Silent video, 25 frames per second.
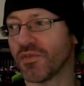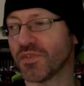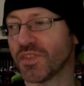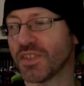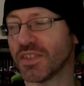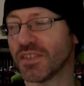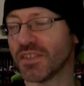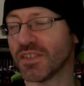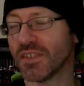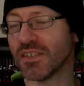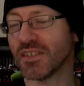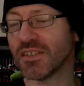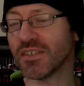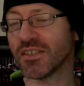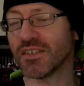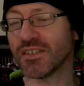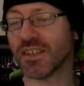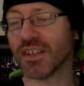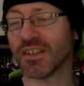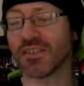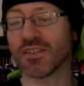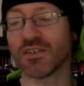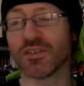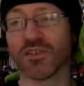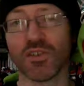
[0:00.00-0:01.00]
Disney just
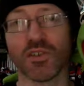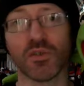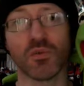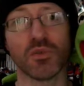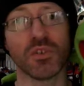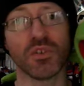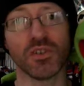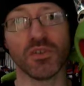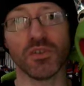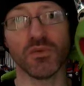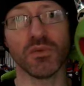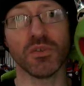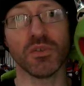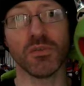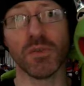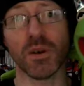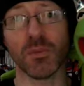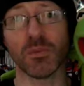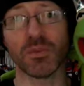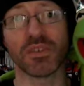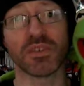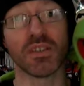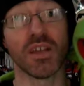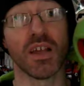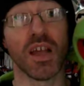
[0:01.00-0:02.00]
doesn't know what to do with the
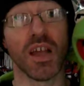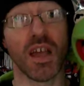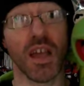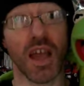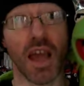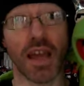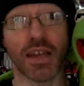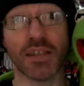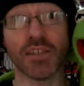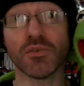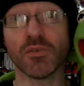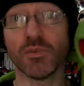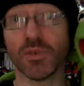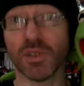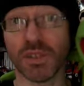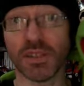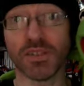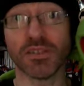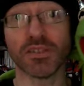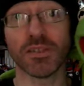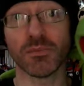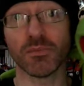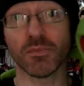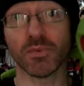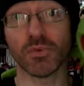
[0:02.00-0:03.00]
Muppets, and it's really
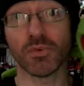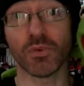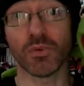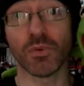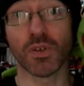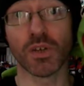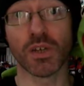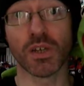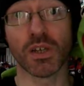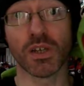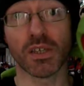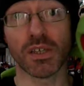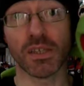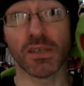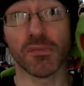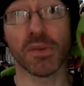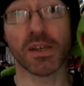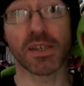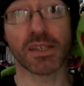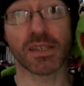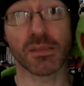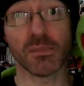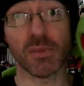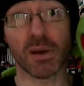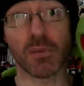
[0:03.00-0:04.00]
simple. You
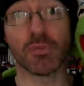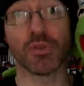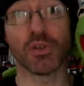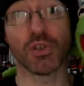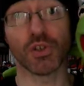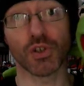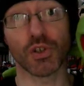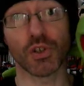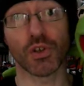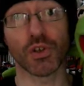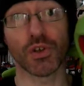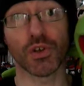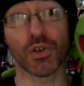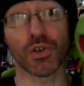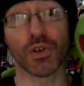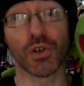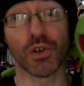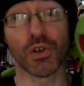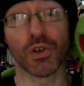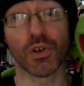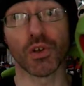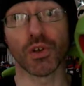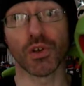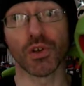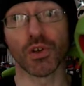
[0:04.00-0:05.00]
make the Muppet Show,
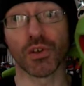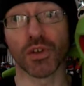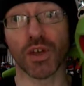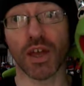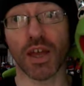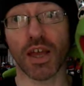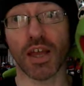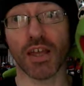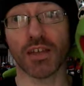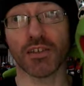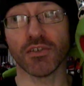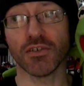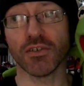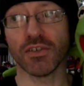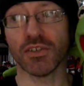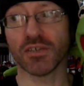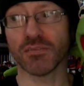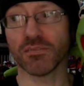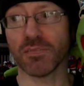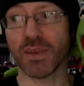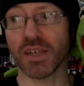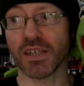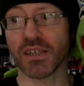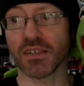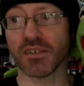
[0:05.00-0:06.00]
and you
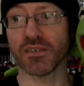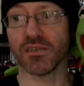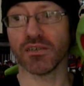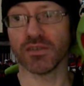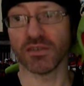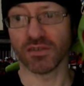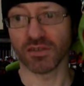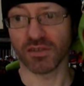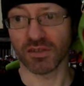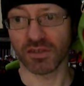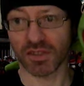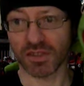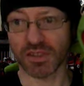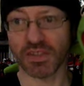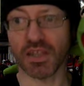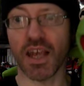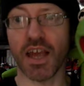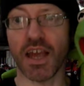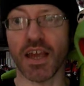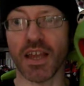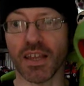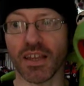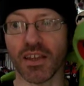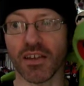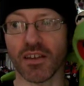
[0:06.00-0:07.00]
just make it
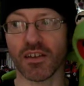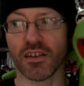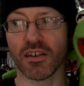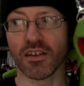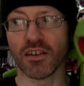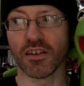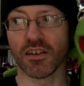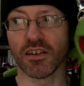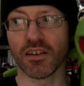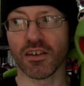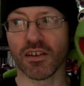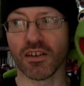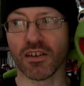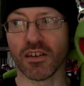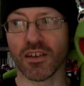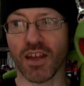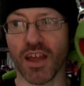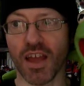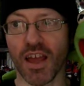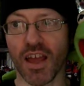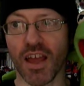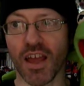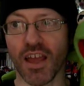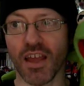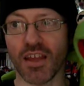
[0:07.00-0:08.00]
today,
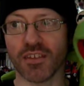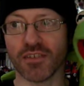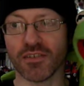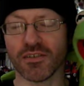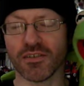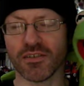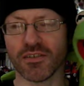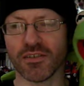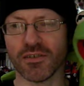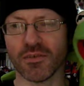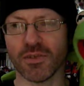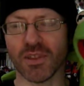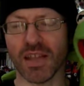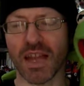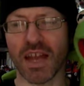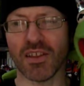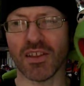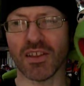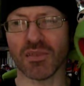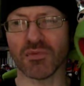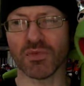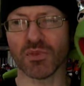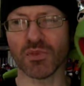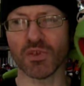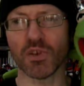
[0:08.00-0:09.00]
and you allow
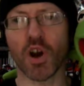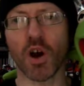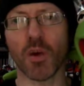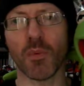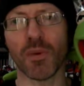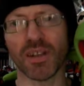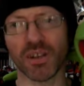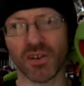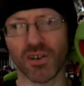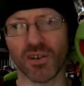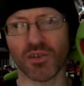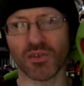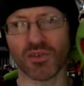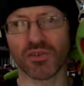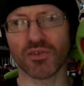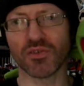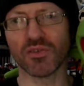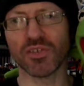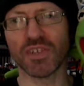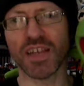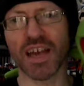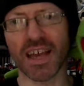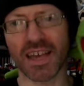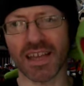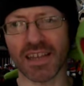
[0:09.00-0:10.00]
them to comment on
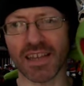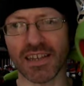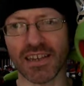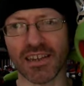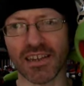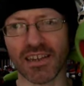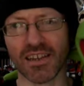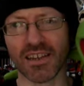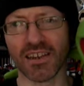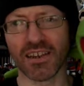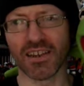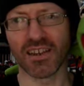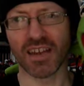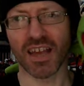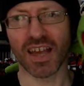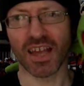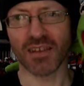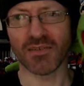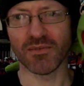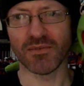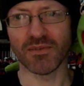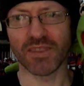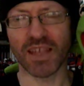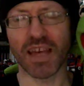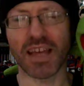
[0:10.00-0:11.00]
today,
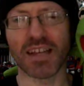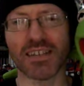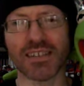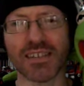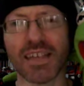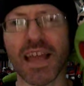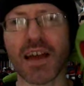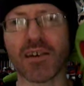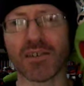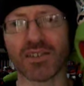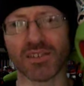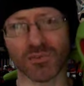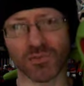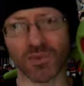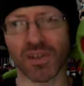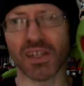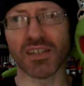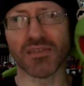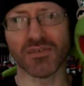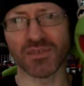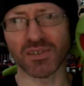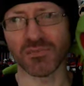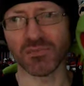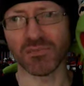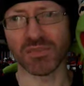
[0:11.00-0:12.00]
and that is how it's
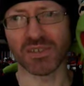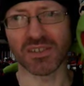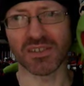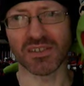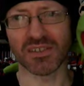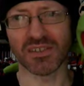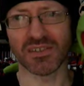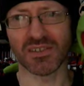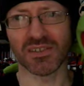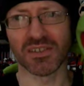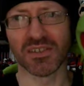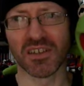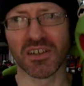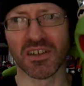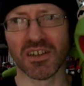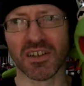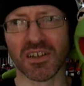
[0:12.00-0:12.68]
relevant, because